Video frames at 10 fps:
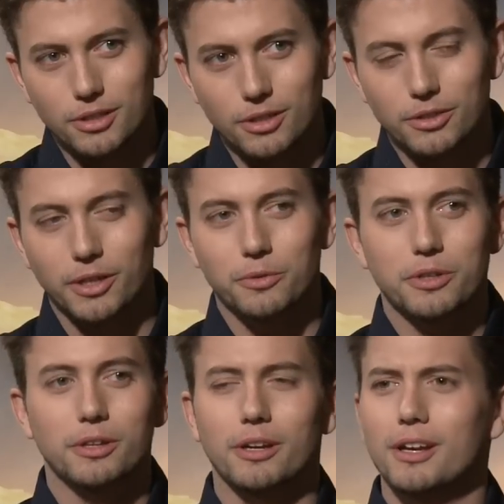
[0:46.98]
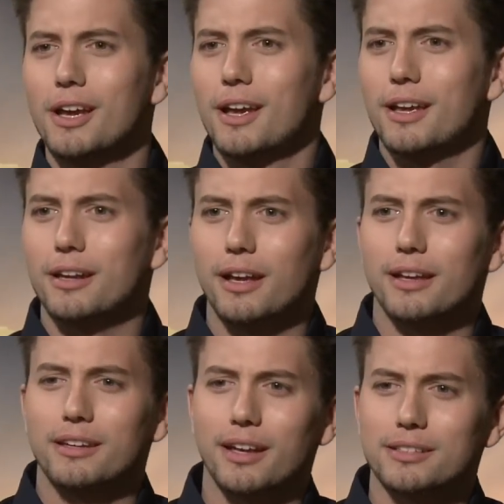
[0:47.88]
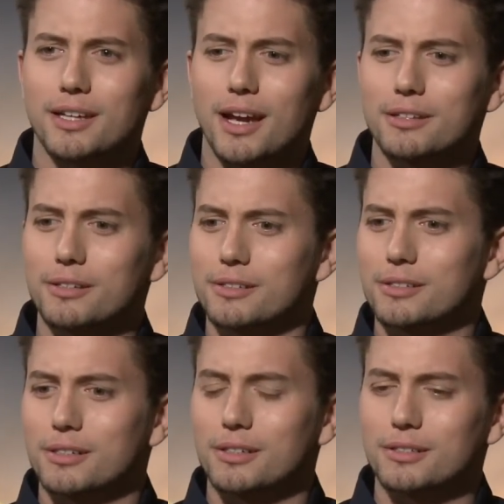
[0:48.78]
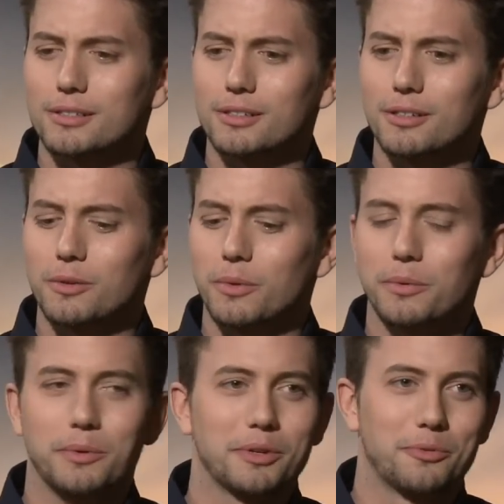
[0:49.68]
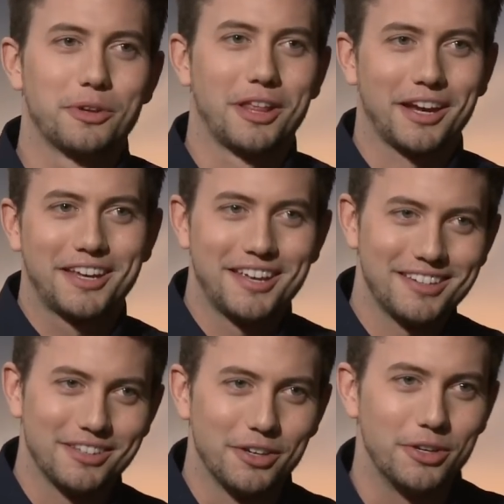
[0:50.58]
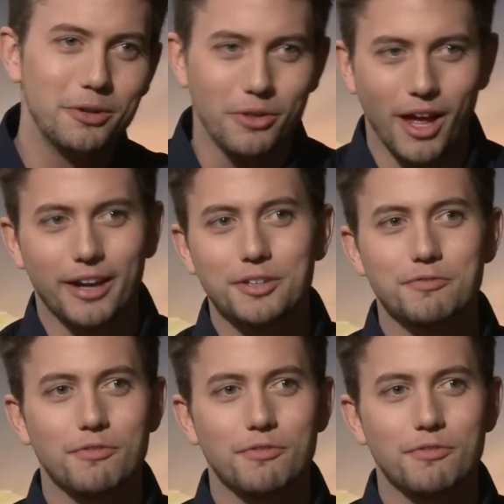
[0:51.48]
You know, like really like, and and as actors, uh, yeah, we we like it to do that. It's